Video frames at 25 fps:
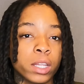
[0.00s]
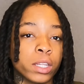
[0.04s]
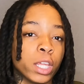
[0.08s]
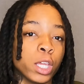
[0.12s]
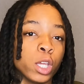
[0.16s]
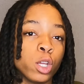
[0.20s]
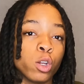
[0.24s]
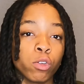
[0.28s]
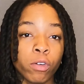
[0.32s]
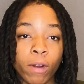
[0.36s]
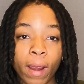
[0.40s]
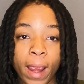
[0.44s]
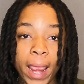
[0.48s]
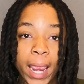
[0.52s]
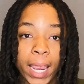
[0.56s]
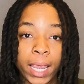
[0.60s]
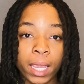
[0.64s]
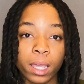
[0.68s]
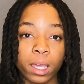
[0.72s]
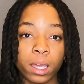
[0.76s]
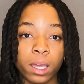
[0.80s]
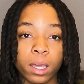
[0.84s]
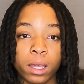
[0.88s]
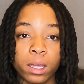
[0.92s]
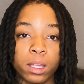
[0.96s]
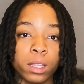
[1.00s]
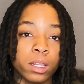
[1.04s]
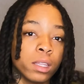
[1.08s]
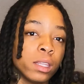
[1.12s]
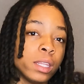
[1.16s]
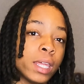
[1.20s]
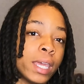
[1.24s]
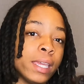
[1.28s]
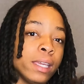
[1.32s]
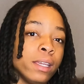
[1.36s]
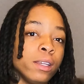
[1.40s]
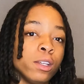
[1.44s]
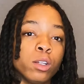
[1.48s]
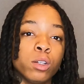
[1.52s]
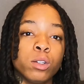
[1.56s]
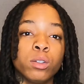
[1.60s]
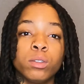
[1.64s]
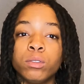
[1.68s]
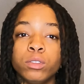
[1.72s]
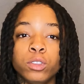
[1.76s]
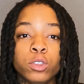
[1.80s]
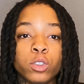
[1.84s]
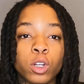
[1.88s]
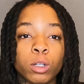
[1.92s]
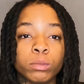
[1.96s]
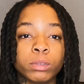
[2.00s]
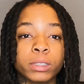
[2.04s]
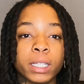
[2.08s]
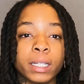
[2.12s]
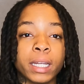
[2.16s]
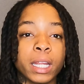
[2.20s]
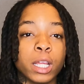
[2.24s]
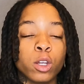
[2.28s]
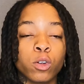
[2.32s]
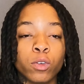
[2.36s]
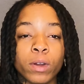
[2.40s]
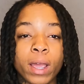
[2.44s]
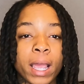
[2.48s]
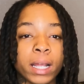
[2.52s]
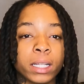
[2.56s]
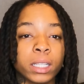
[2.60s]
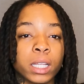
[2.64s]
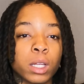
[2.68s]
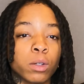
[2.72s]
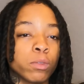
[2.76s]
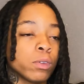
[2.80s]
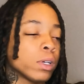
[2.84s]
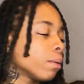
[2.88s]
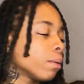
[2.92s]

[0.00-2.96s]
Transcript: They crack. They you know what I'm saying? They crack. They